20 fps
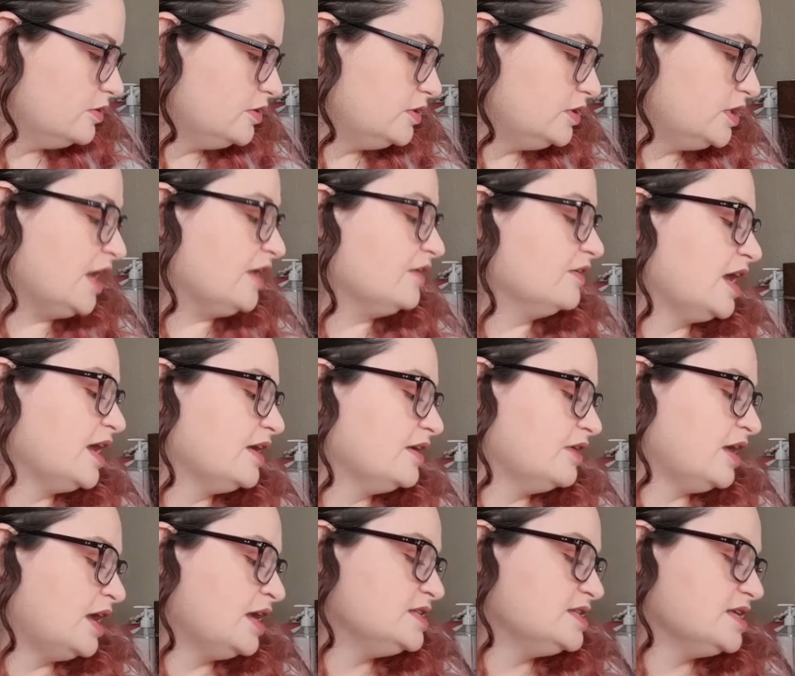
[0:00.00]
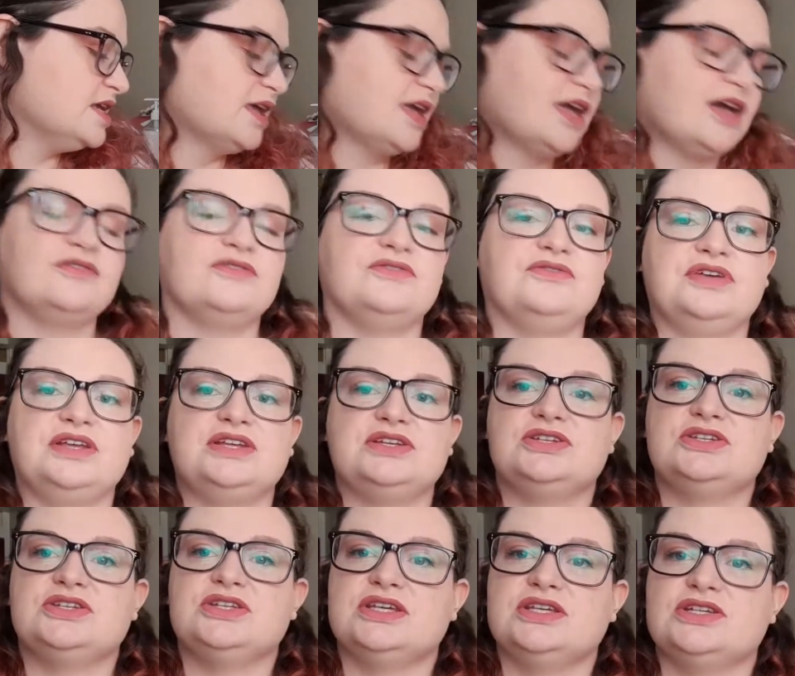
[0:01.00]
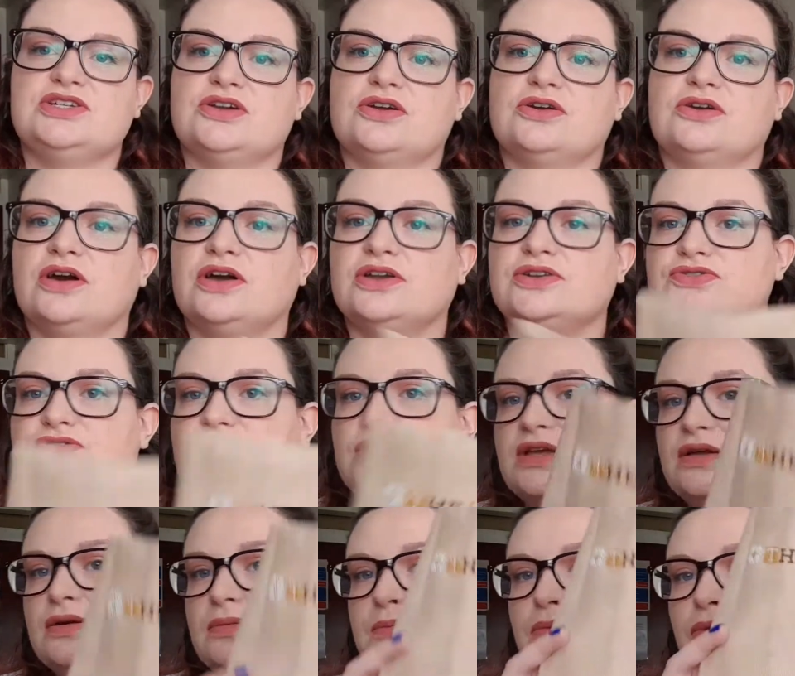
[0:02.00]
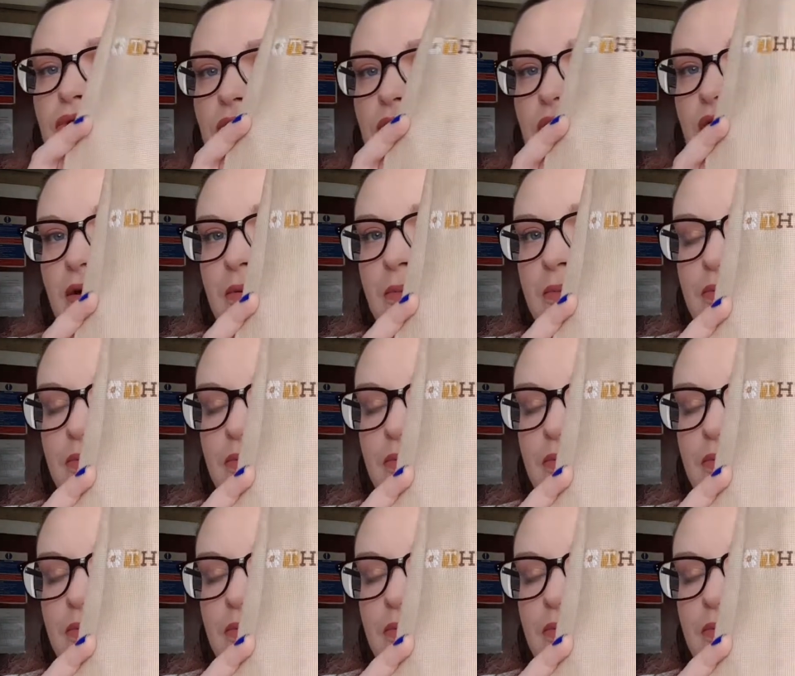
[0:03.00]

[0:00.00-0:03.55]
Yeah, 18 count vintage country mocha,